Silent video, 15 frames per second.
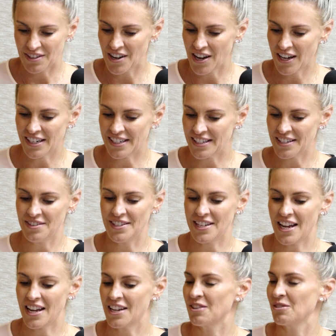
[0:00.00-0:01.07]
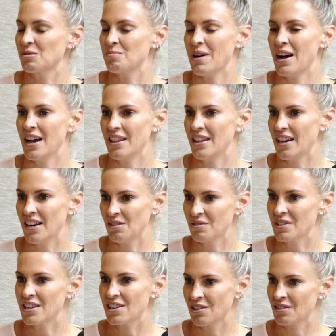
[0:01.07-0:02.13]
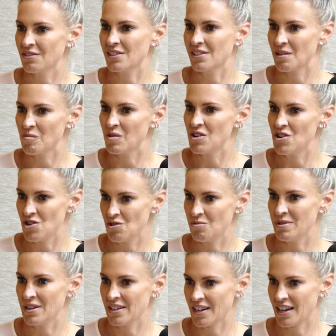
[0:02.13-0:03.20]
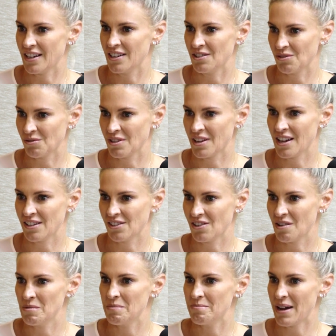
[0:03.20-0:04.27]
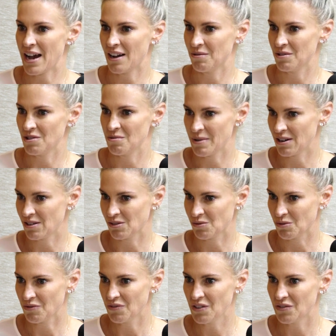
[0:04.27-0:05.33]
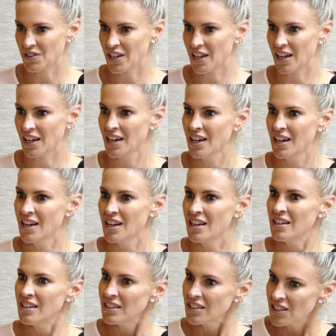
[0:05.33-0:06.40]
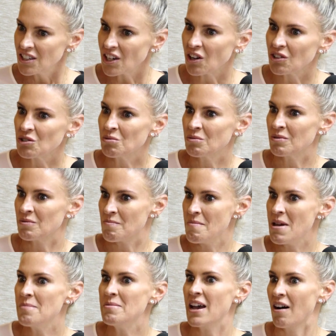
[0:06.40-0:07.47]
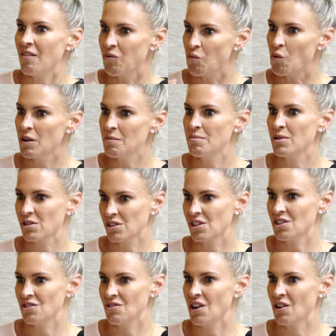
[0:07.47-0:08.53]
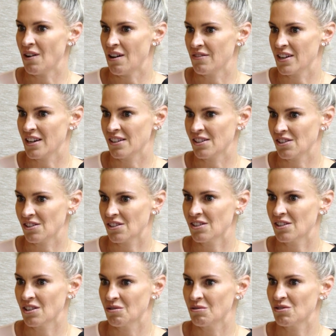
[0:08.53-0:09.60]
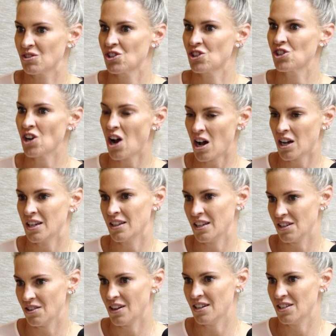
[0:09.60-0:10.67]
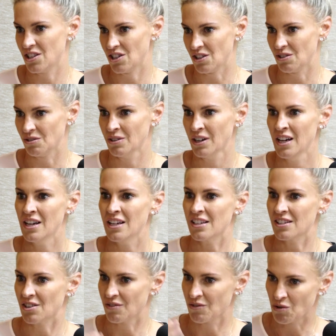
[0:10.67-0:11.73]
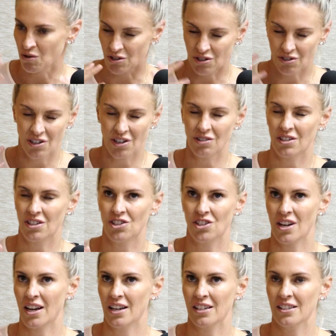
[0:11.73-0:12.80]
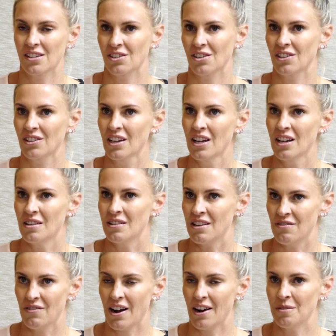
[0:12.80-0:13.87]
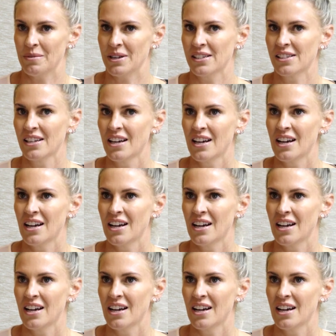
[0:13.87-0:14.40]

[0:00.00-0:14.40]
not a day goes by that I don't hear of someone new being diagnosed with cancer. I mean, back when your parents were 50, you know, you maybe have one person you know have cancer. Rare. So yes. shocking that you had two. Yes. Yes. So, of course, you go to genetics or environment.